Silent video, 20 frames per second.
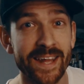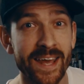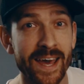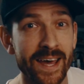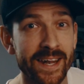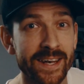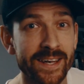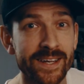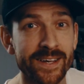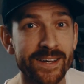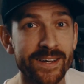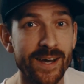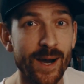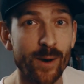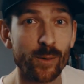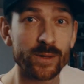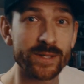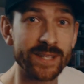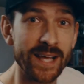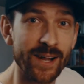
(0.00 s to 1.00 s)
the end I
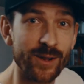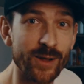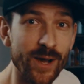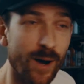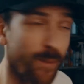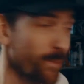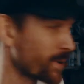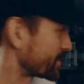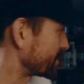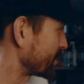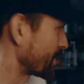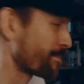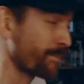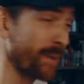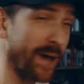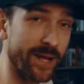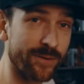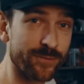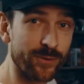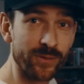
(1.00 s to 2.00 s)
will tell you how much I
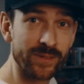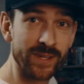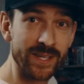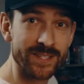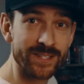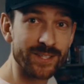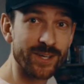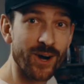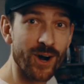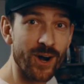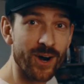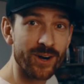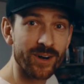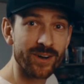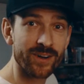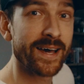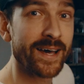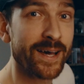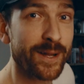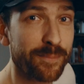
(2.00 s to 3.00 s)
paid for this car,
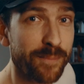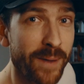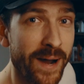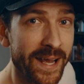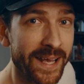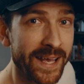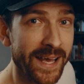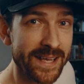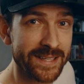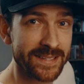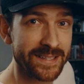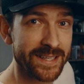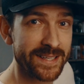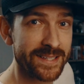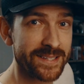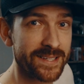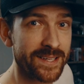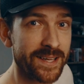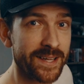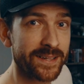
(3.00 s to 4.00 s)
and my guess
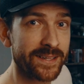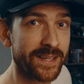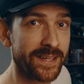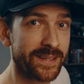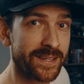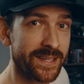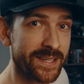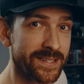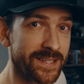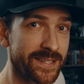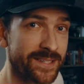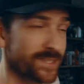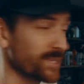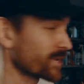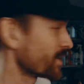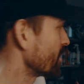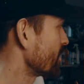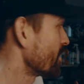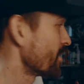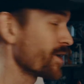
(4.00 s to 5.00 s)
is that this is the
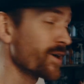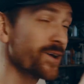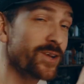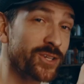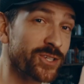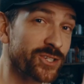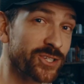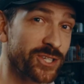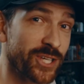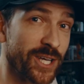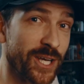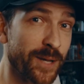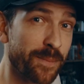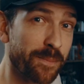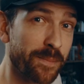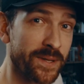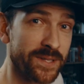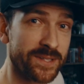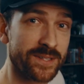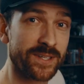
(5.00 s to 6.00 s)

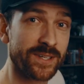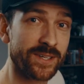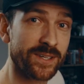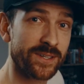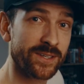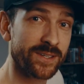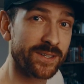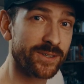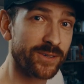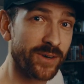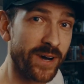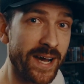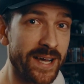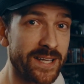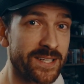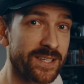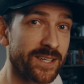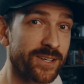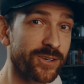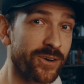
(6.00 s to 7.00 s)
cheapest
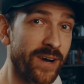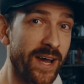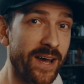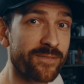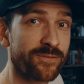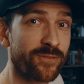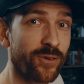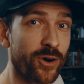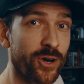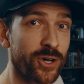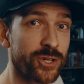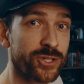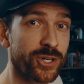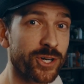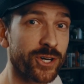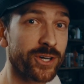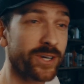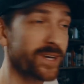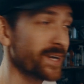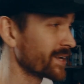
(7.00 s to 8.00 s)
Chrysler Grand
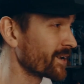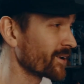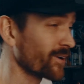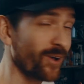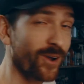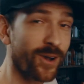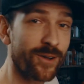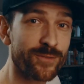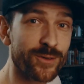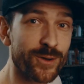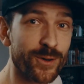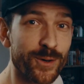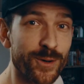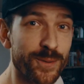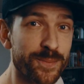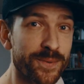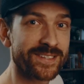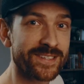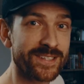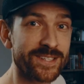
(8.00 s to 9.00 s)
Voyager in all of
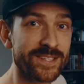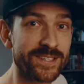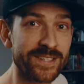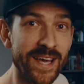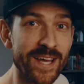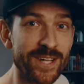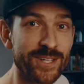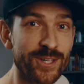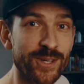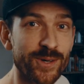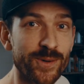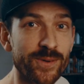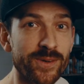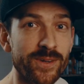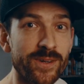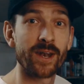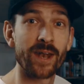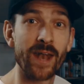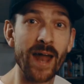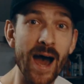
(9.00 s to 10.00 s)
Europe. Stay tuned.
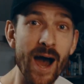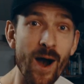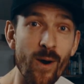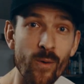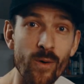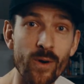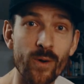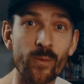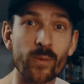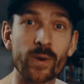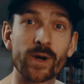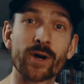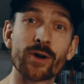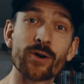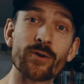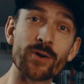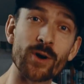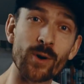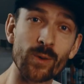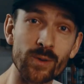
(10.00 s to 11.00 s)
Now we're
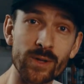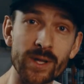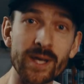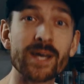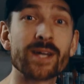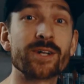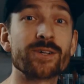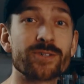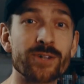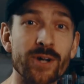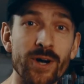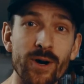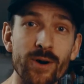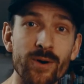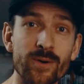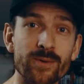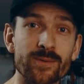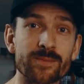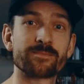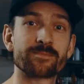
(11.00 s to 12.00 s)
gonna roll the intro.